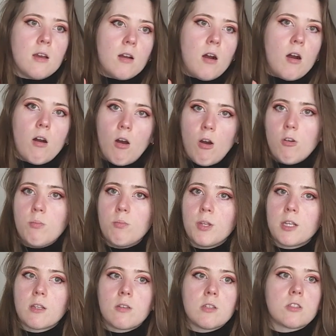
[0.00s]
a home
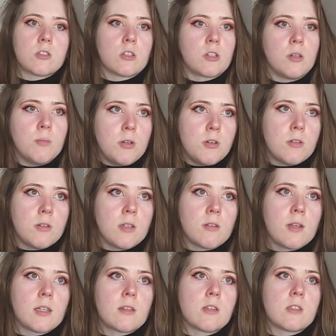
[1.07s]
like this, a community
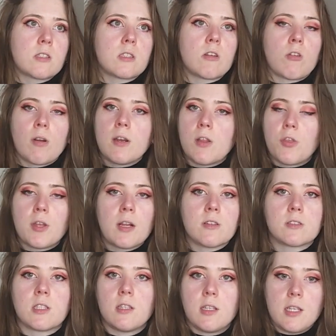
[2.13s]
like this, or anything
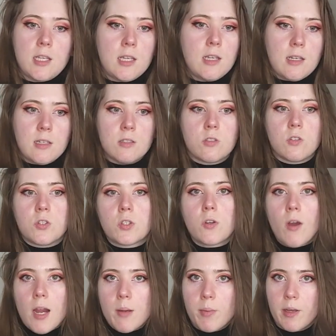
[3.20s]
else that he is
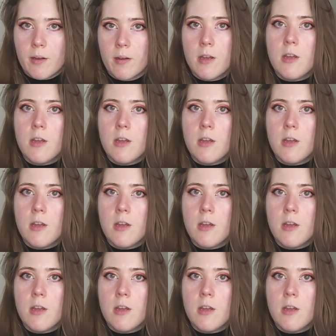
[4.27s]
describing.